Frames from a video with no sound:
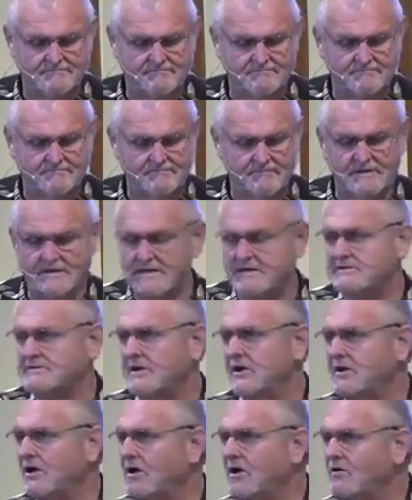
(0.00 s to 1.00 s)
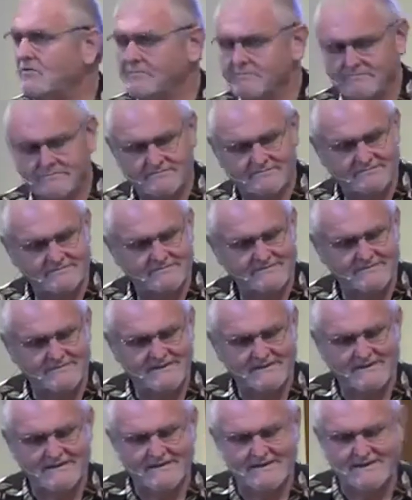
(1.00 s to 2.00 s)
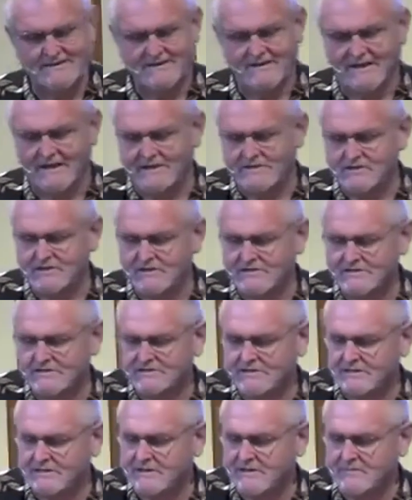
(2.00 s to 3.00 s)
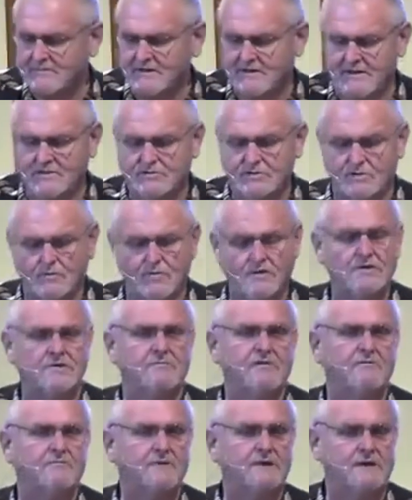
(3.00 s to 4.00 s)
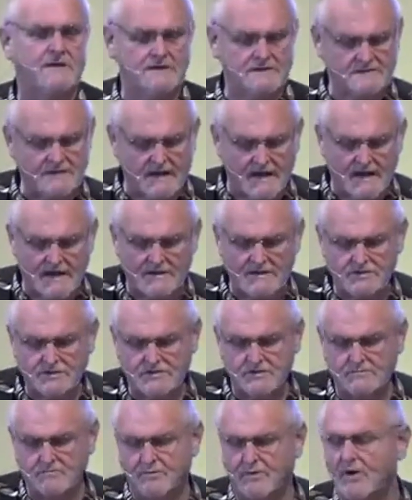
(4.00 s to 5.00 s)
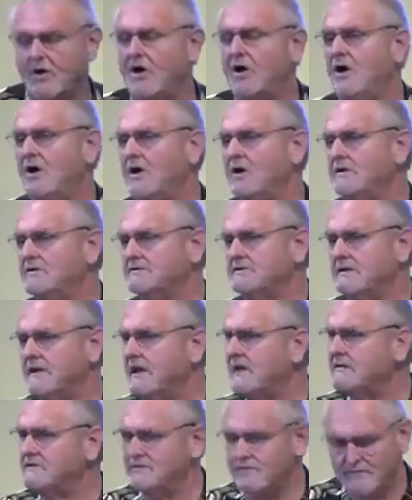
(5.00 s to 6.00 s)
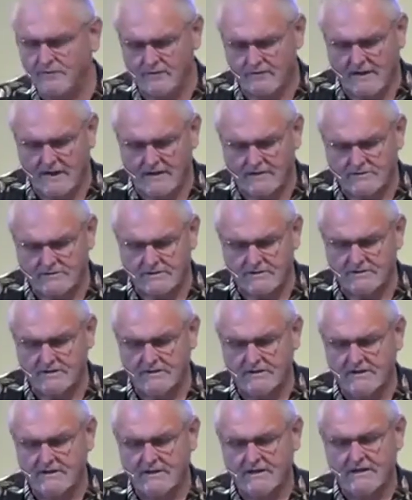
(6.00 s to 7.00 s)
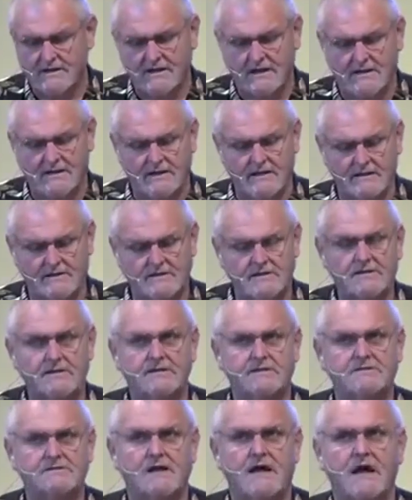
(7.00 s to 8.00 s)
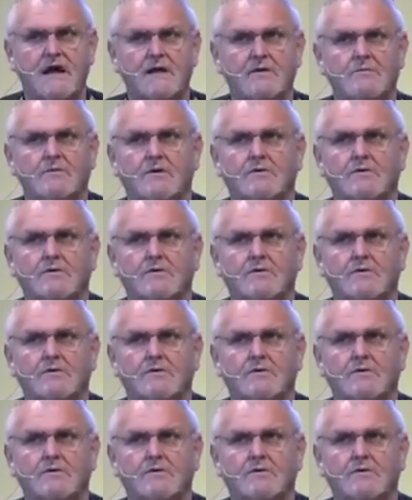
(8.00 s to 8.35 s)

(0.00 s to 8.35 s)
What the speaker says: But that's not all. To let Jesus lead me into a rhythm of peace, I should pause and ask for direction, and next I will